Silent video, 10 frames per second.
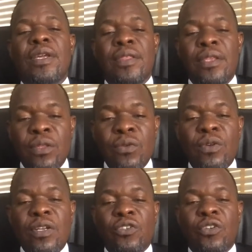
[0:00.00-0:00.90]
The new
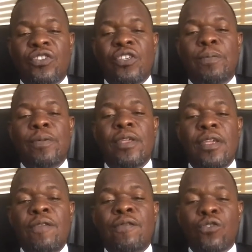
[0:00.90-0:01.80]
relationship,
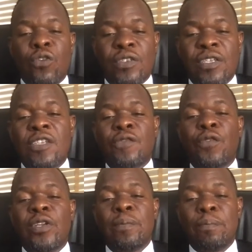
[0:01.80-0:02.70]
if
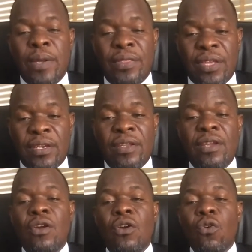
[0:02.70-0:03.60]
successfully birthed,
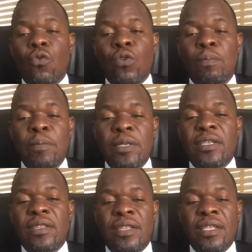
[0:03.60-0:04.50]
would
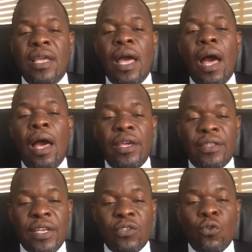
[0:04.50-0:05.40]
meet the
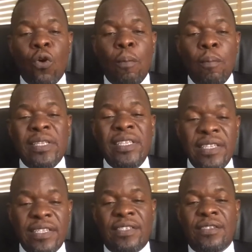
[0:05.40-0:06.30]
hitherto unmet
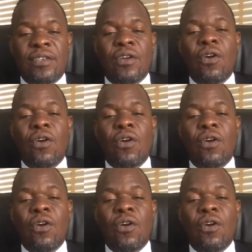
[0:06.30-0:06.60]
needs.